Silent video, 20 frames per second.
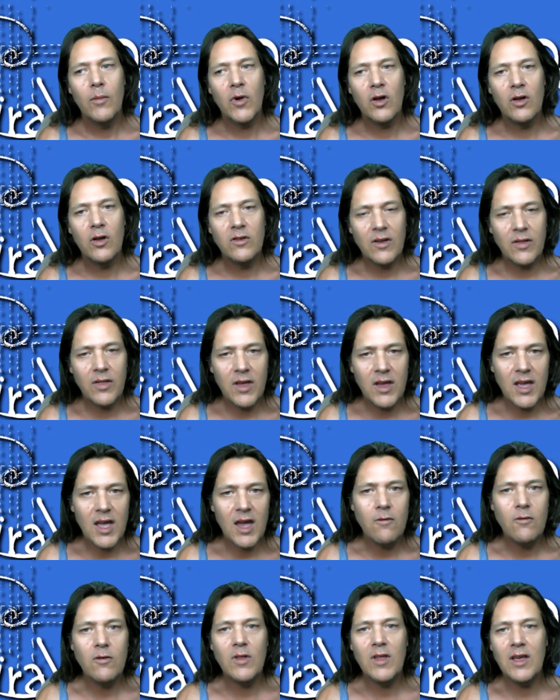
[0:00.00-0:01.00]
Because I think
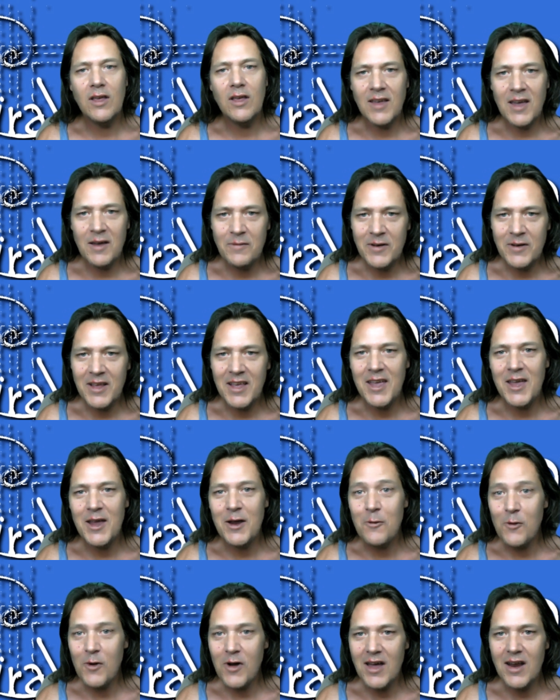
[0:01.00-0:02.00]
everything's happening
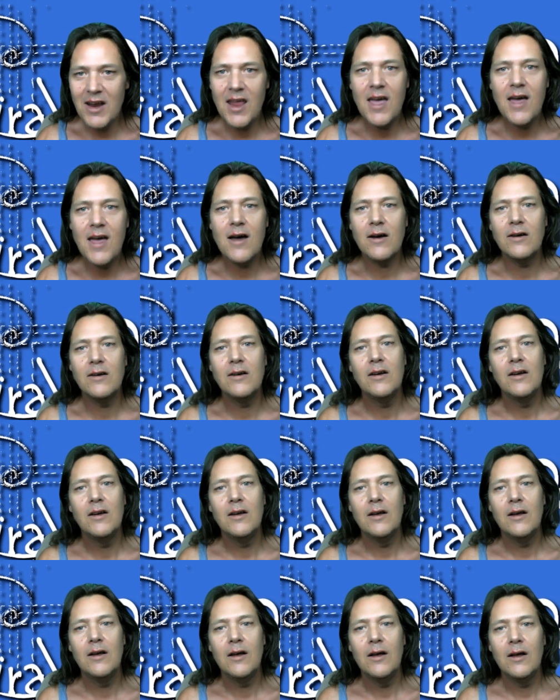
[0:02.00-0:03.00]
here right now
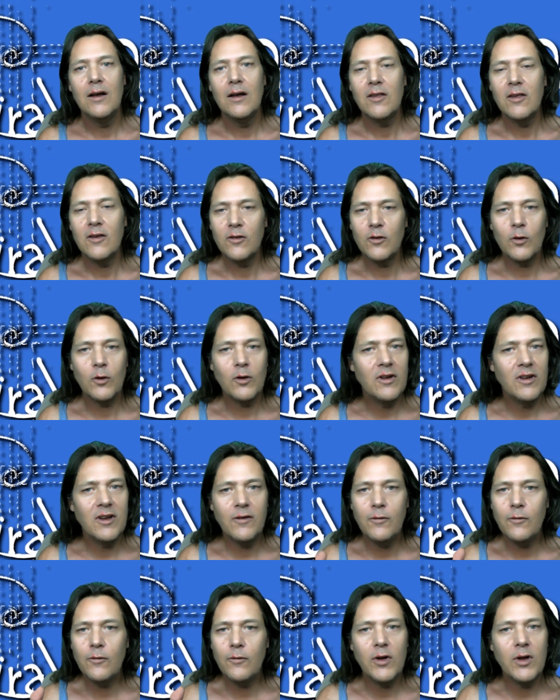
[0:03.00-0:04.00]
just all on
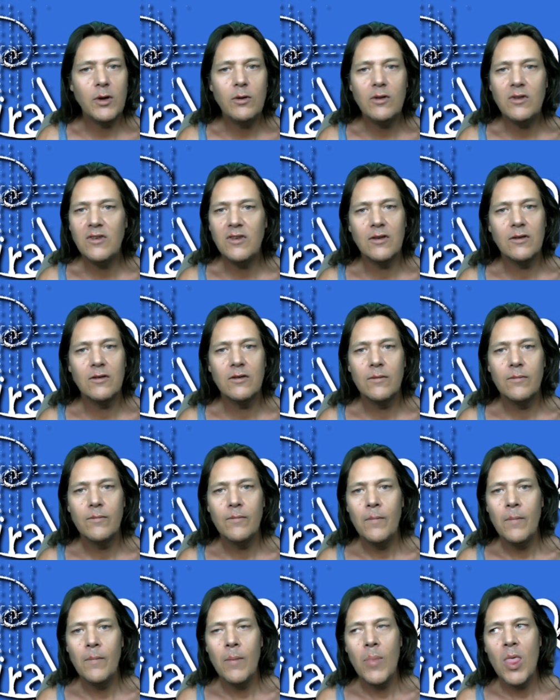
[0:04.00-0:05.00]
different frequencies.
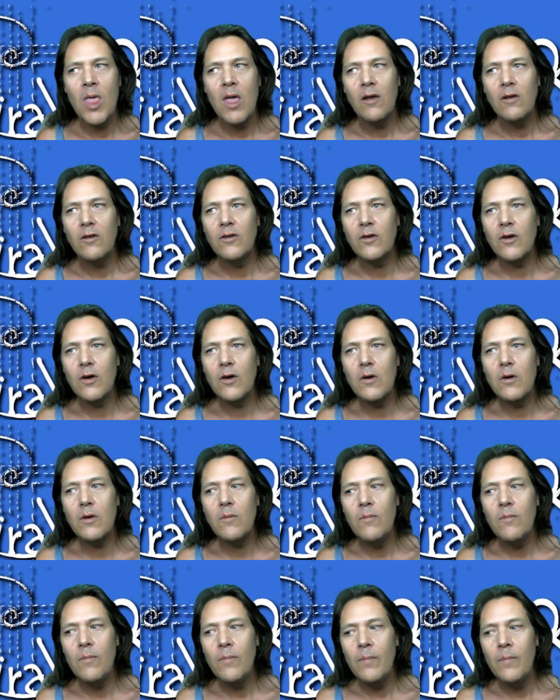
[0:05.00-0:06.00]
So
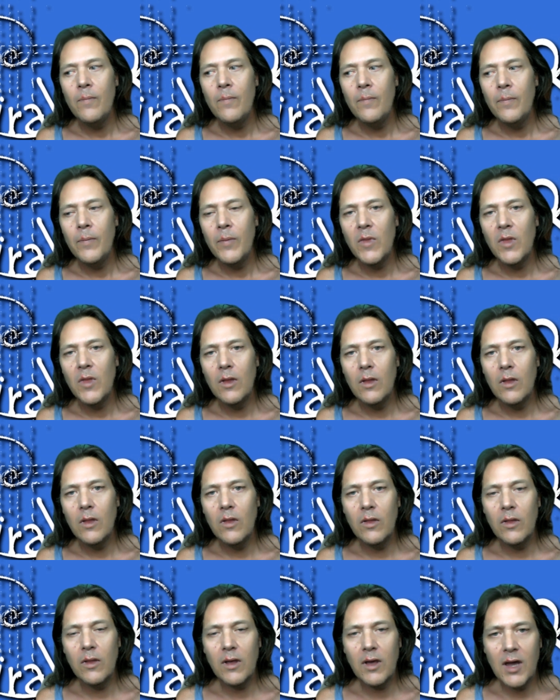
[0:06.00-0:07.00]

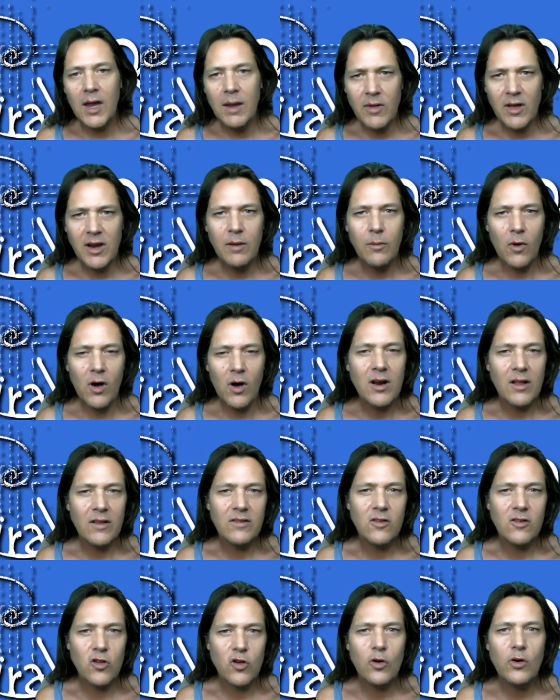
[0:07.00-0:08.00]
keep that in mind.
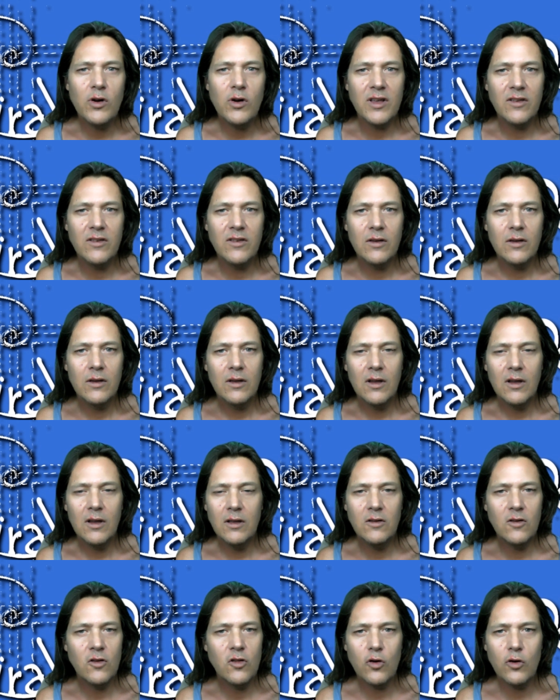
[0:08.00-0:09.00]
It's a choice.
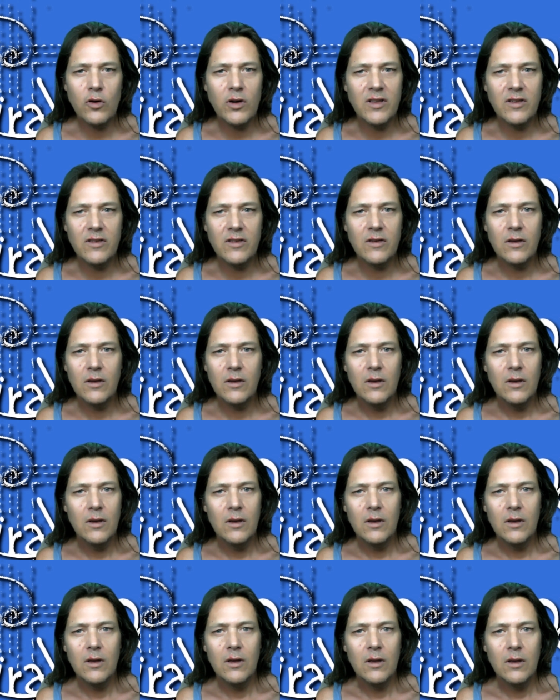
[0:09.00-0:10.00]
It's a choice.
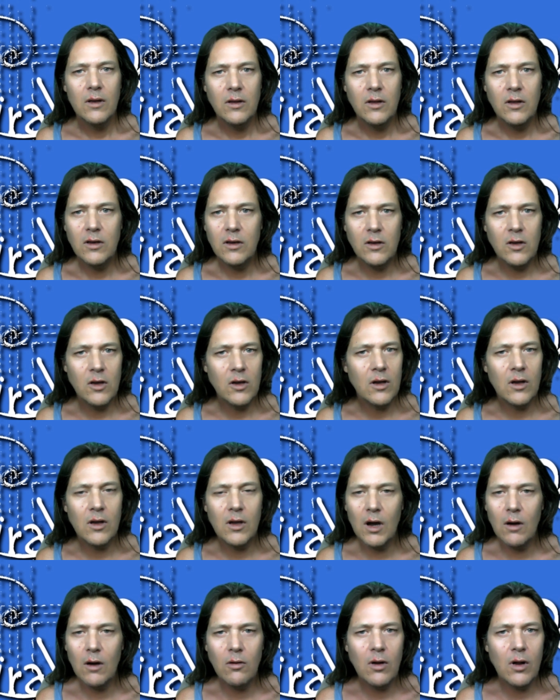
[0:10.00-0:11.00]
You, you can
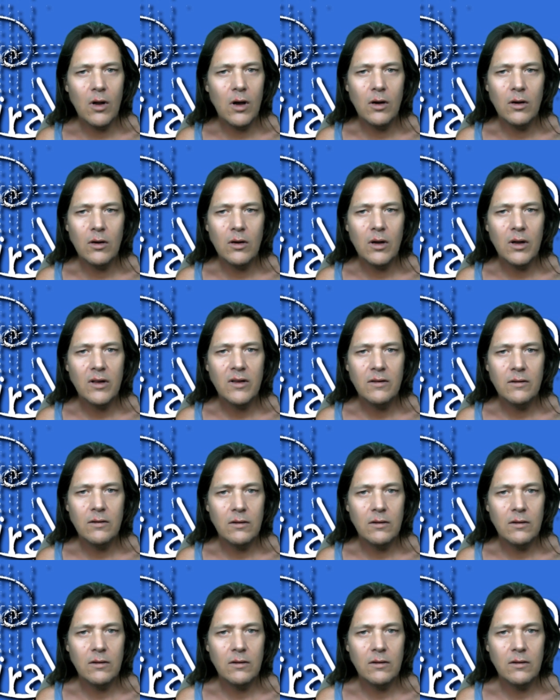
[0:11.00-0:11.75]
go along.